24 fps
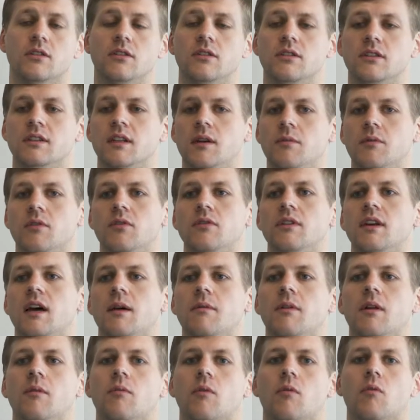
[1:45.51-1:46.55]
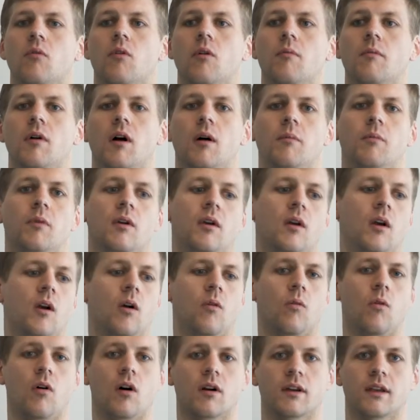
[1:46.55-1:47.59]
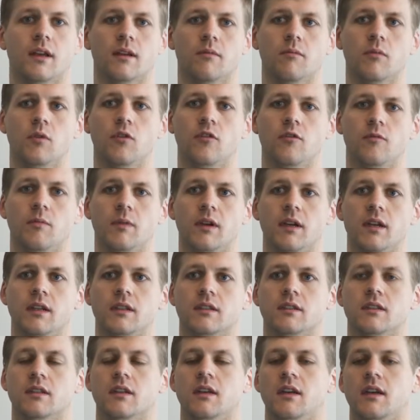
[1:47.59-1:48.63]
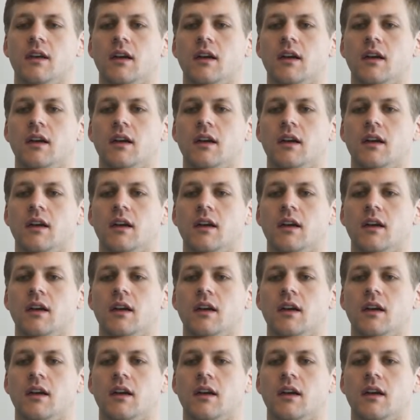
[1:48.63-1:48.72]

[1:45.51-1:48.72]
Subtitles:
So your typical dynamic warm-up, walking movements,